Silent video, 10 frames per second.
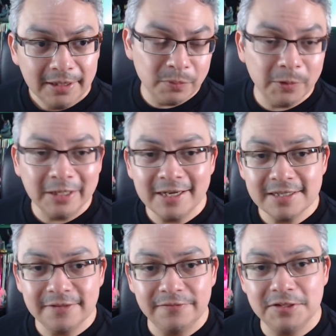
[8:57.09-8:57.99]
point
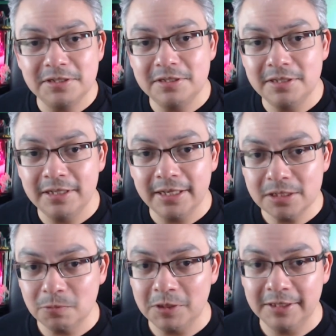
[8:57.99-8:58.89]
cost efficiency
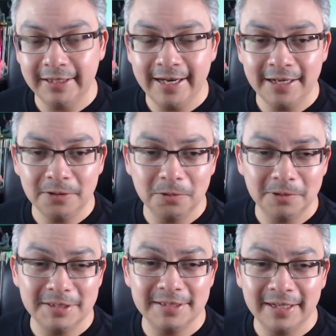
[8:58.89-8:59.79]
is one of the
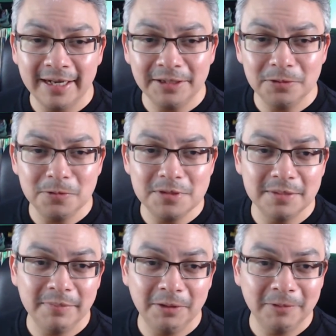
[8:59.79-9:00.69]
categories that I use
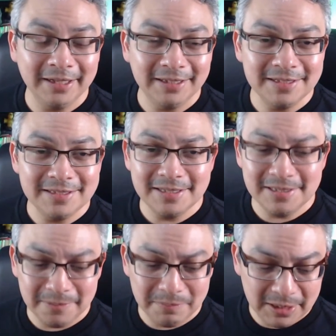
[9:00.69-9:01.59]
in my ranking
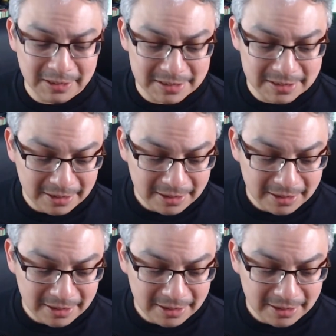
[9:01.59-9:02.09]
system, because